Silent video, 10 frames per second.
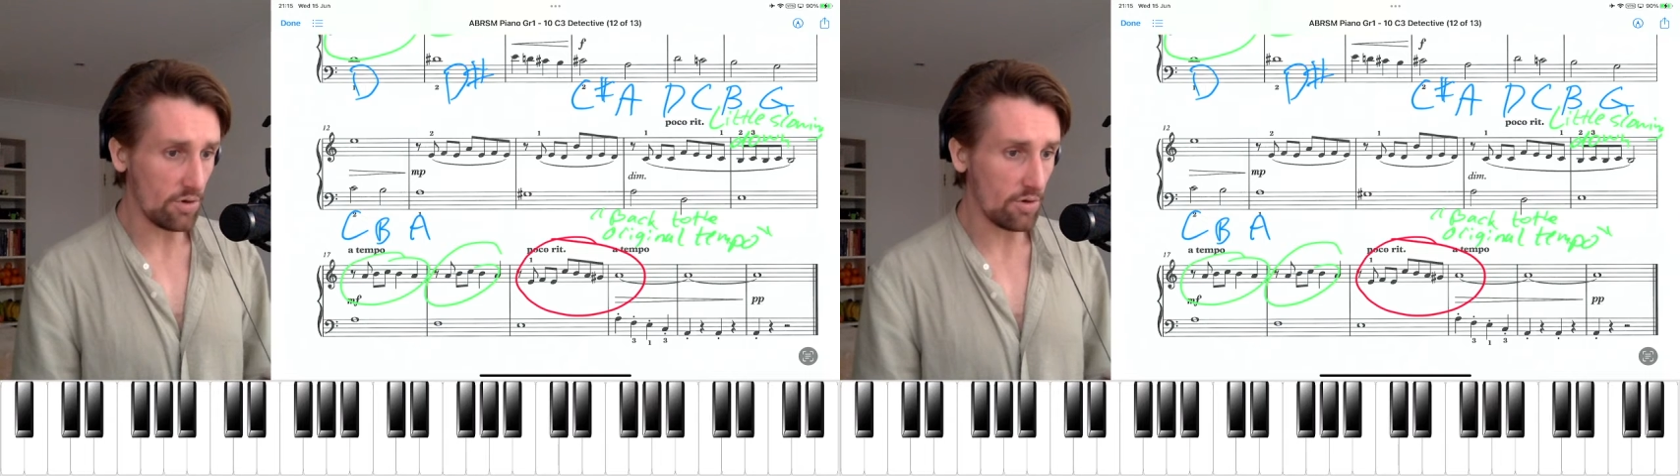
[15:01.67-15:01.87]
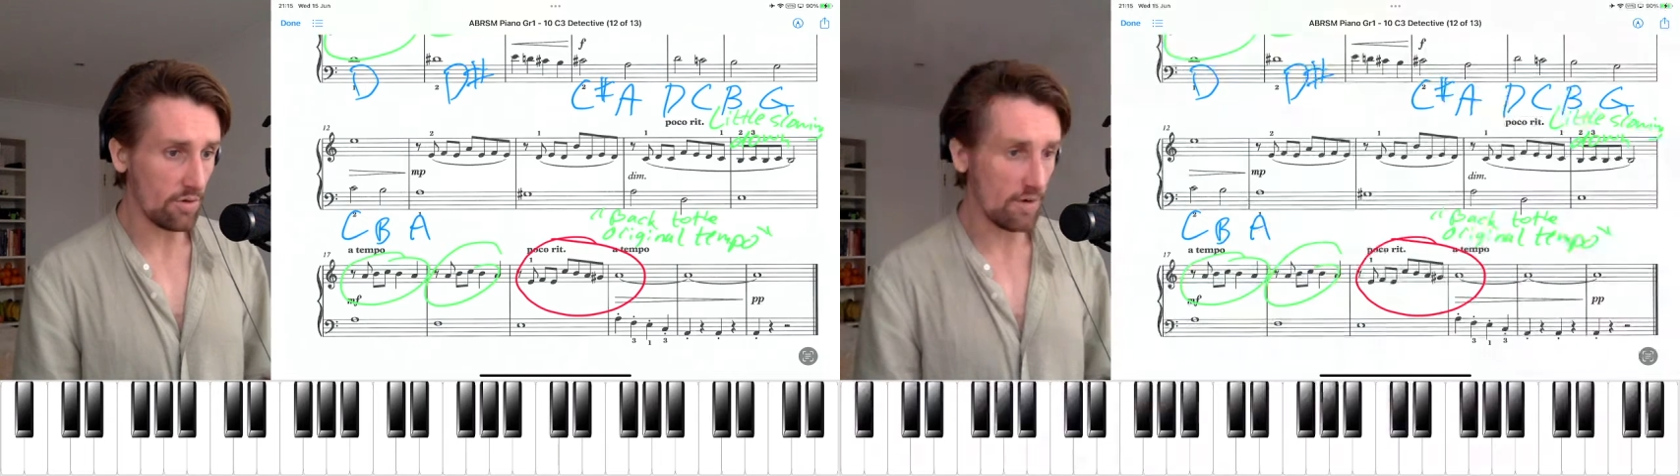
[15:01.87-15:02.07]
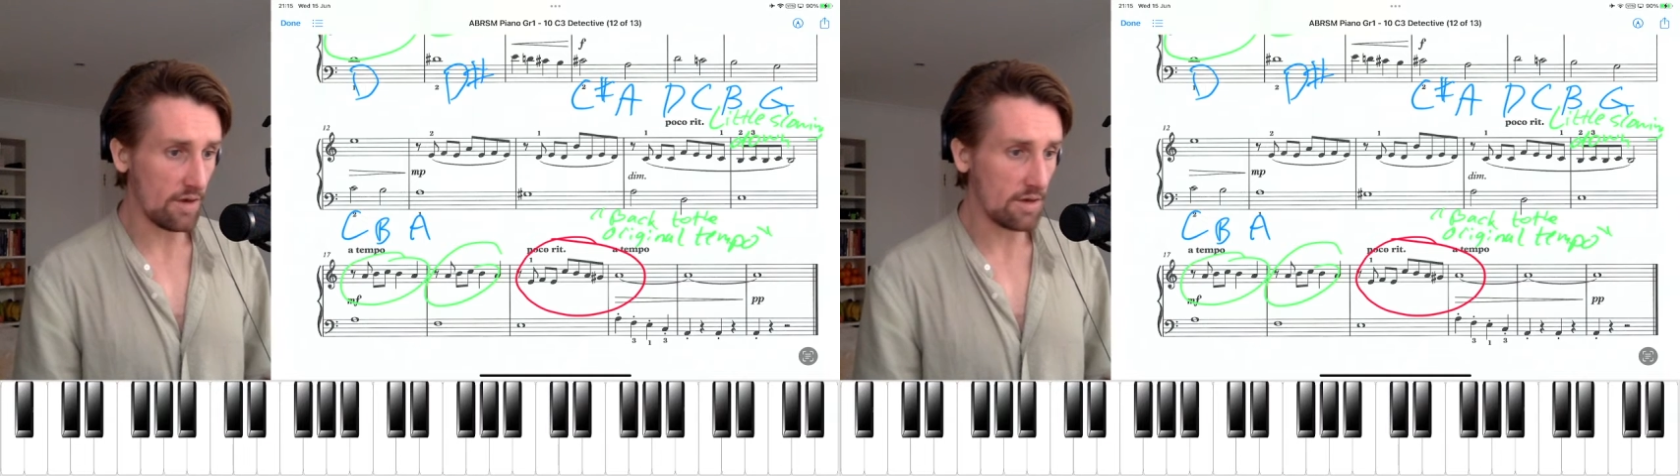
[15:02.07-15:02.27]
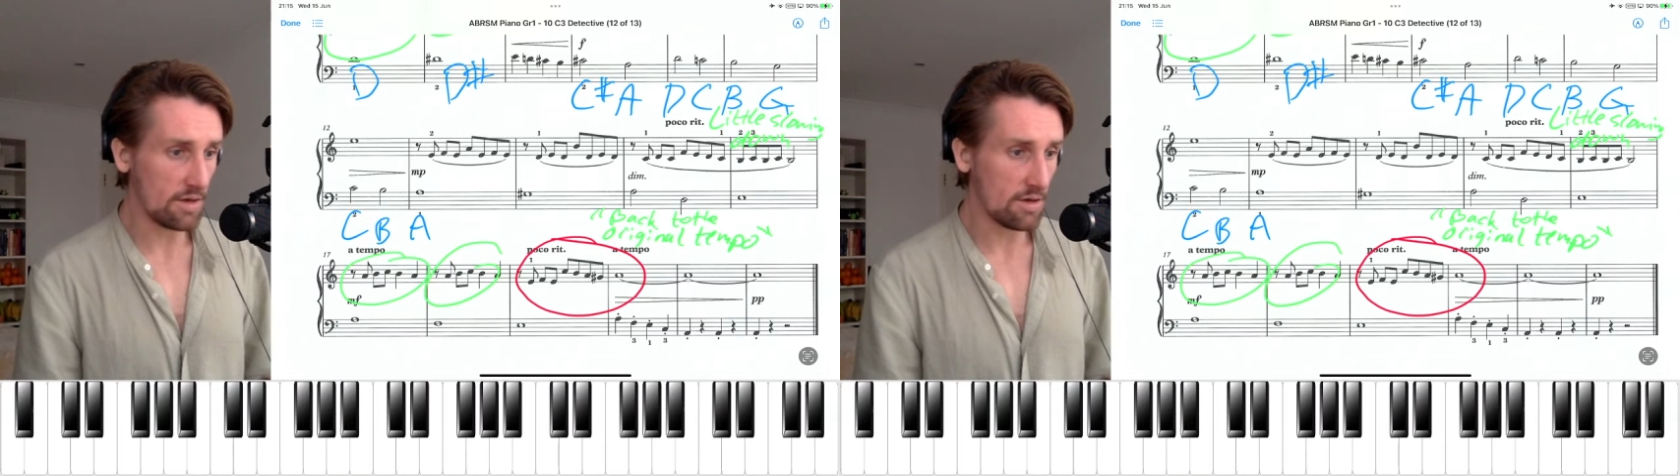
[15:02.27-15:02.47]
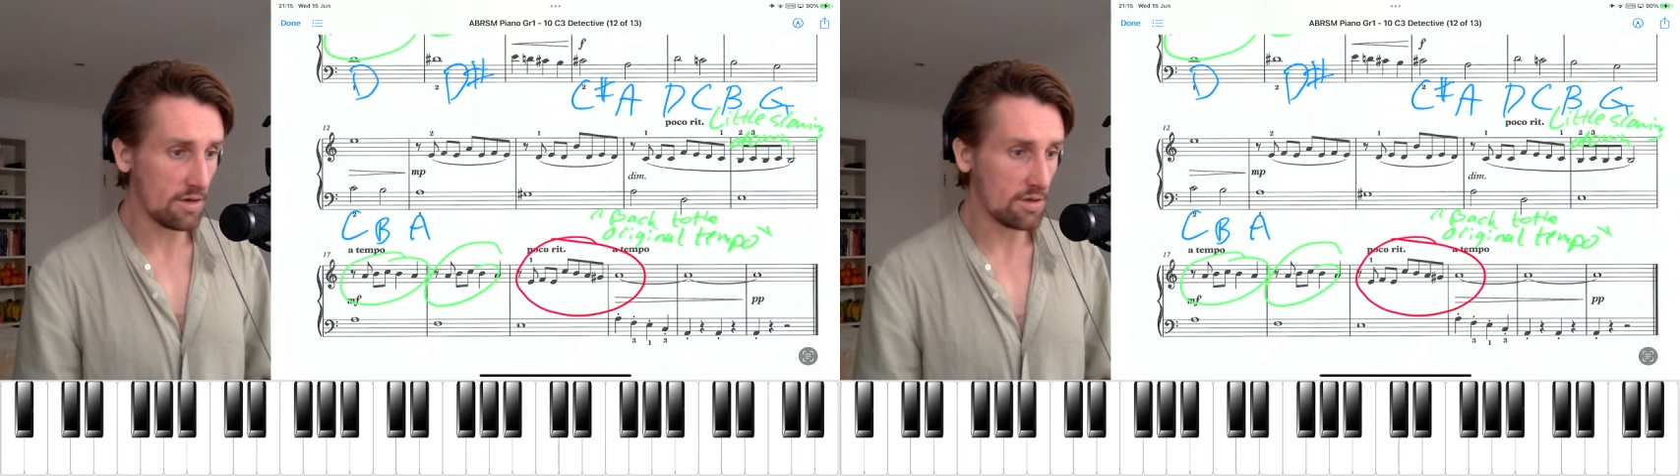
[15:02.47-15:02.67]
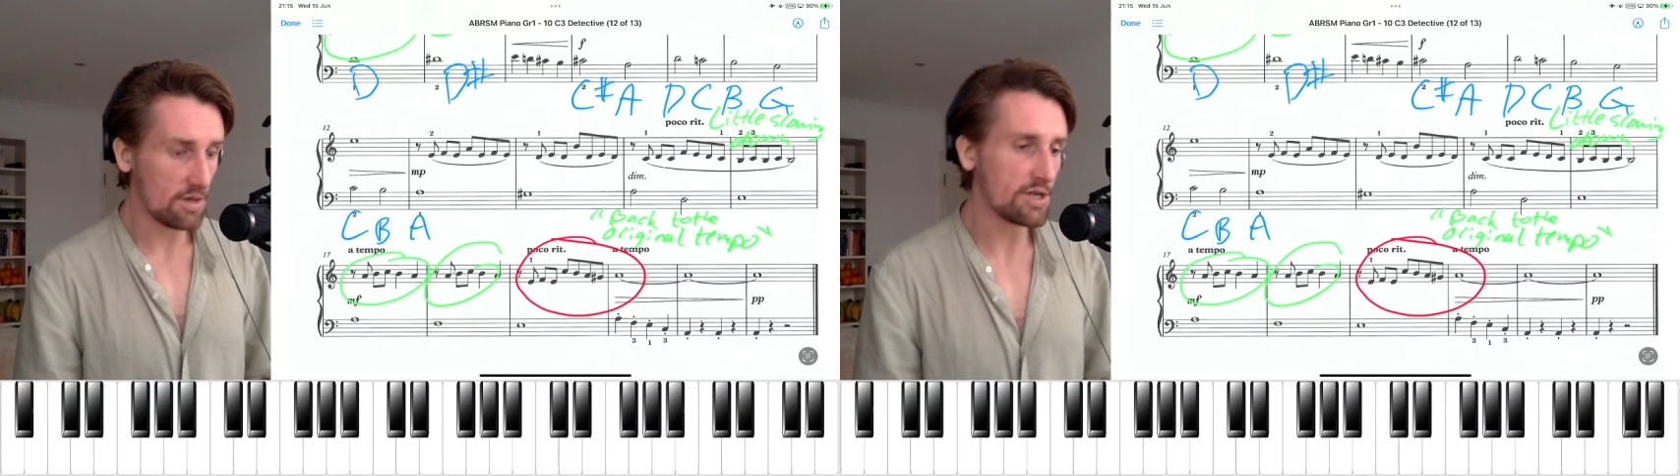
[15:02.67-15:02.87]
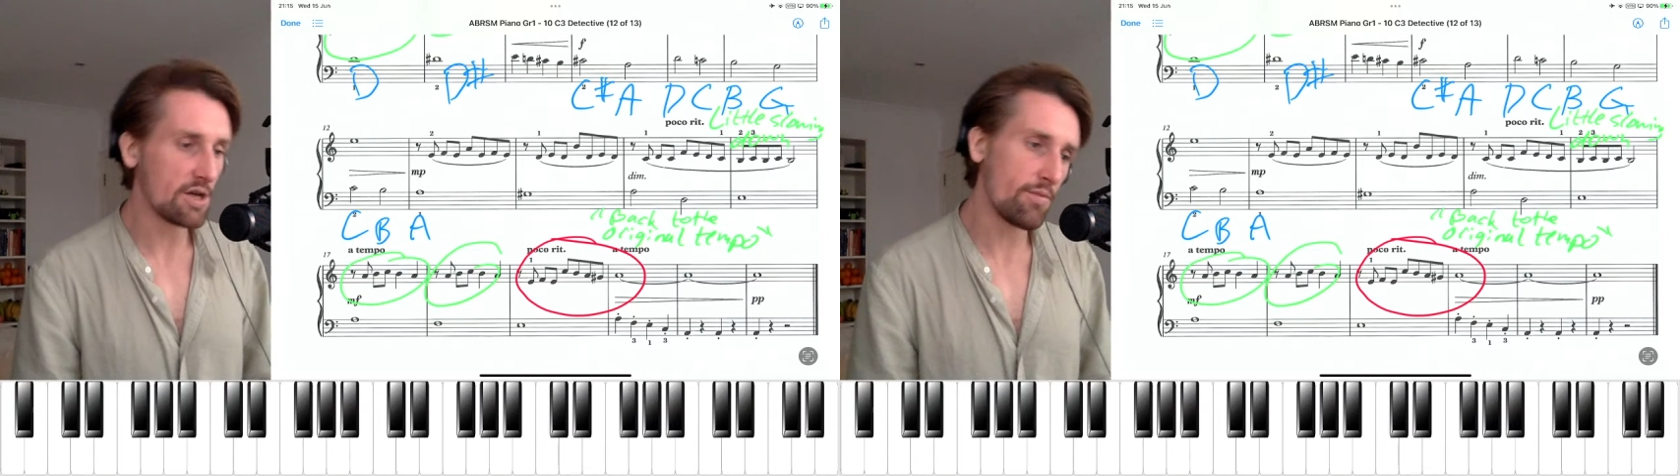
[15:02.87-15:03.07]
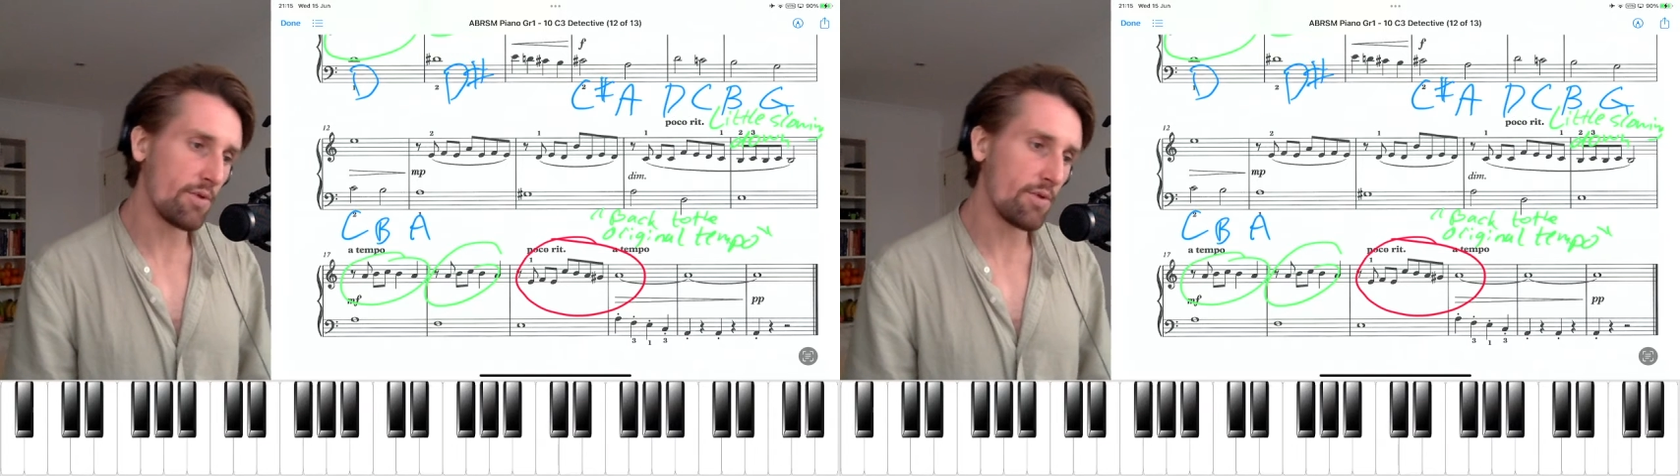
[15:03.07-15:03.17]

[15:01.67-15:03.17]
rit. So actually,